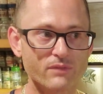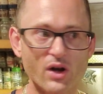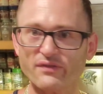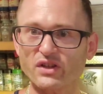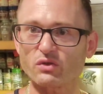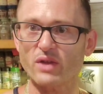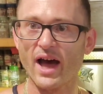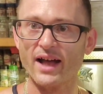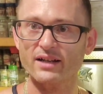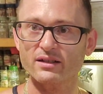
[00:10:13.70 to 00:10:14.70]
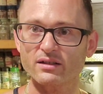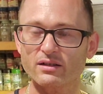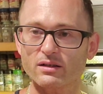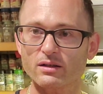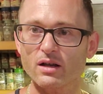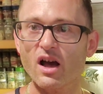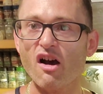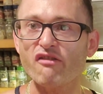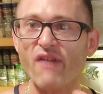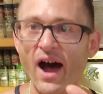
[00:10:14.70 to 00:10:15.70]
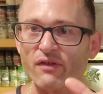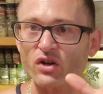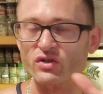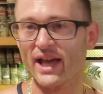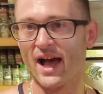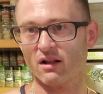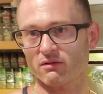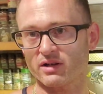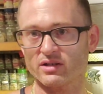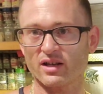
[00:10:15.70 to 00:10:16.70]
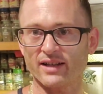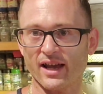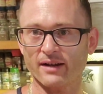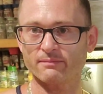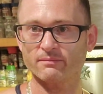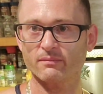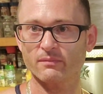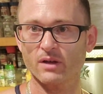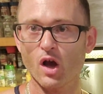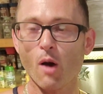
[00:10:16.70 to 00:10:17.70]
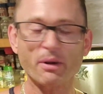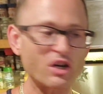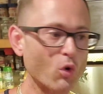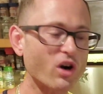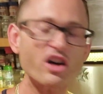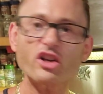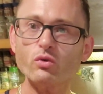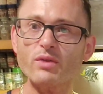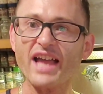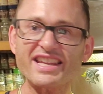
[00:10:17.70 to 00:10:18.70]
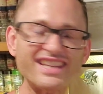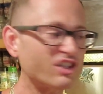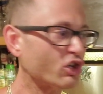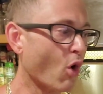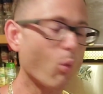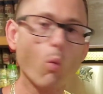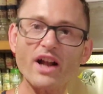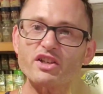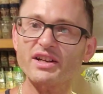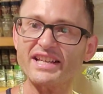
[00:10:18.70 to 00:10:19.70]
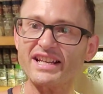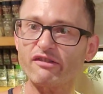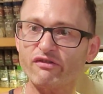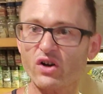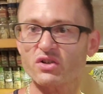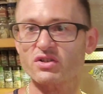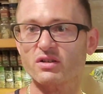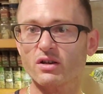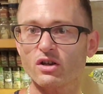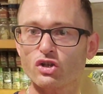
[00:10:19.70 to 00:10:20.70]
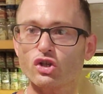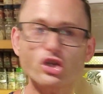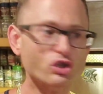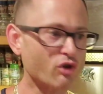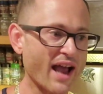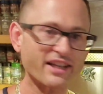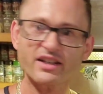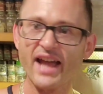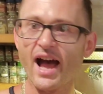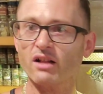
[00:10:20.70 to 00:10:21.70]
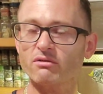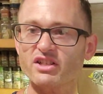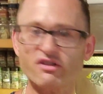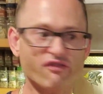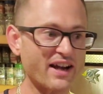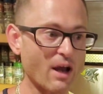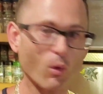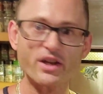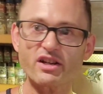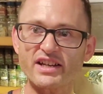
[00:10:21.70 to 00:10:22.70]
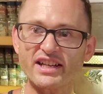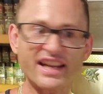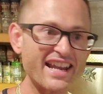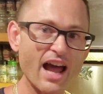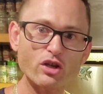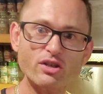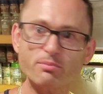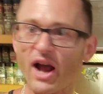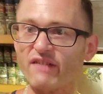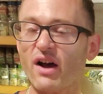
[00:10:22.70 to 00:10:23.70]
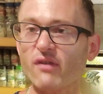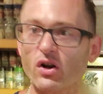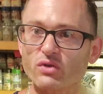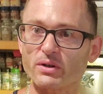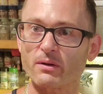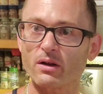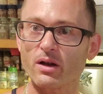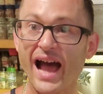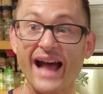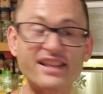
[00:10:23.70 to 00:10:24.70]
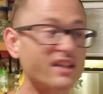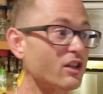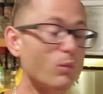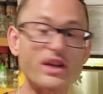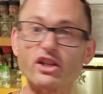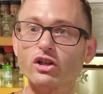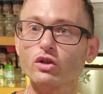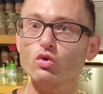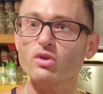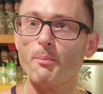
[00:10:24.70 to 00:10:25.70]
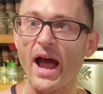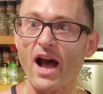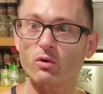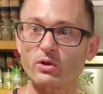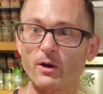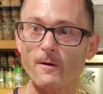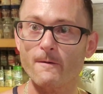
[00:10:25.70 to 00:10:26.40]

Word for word: You don't have to do that. 500 calories a day. But in order to do that, you need to know what you're eating first. So you track your calories to find out what you're eating, and now you subtract 500. At the end of the week, you're going to lose a pound.